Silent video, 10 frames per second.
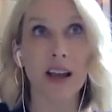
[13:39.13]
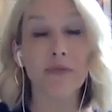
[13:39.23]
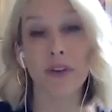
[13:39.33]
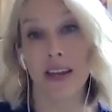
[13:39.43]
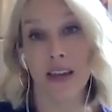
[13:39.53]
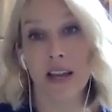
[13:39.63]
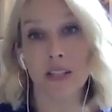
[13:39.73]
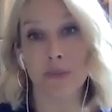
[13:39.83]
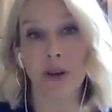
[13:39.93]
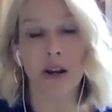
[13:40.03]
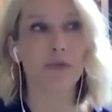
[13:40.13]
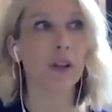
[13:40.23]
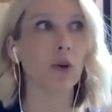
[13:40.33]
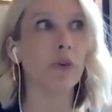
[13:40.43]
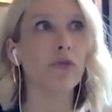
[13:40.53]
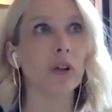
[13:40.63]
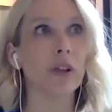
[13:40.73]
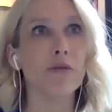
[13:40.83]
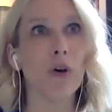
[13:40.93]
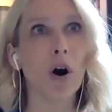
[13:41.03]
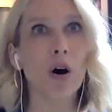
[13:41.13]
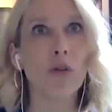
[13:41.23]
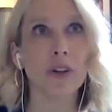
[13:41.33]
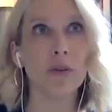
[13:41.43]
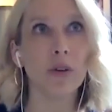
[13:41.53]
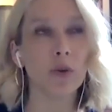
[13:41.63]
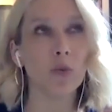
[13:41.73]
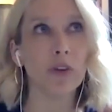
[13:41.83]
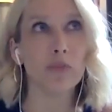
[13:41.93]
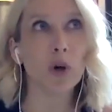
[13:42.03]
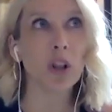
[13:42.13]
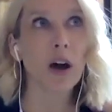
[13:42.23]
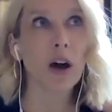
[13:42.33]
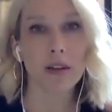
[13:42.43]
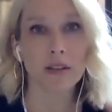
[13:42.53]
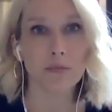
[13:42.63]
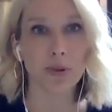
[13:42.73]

I feel like Gatesman, I feel like we've really evolved and we've put a lot of things in